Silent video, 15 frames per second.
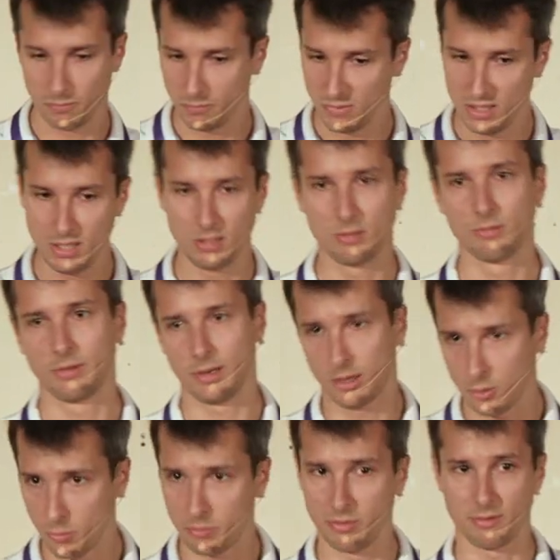need to
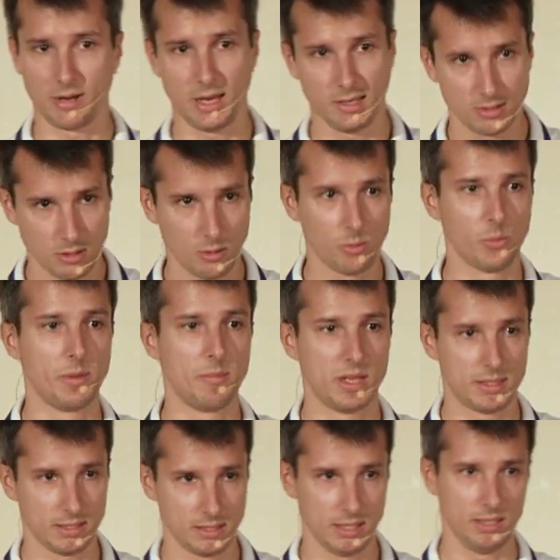recuperate all the
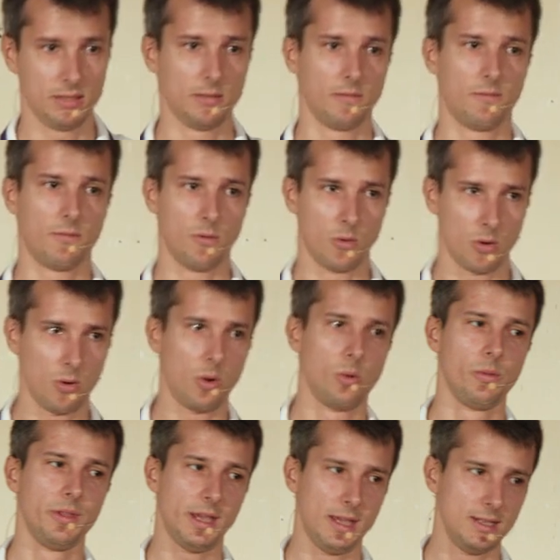metadata for
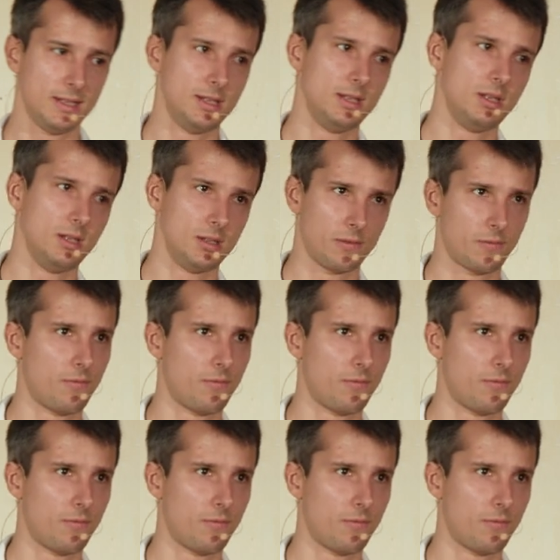all the entities,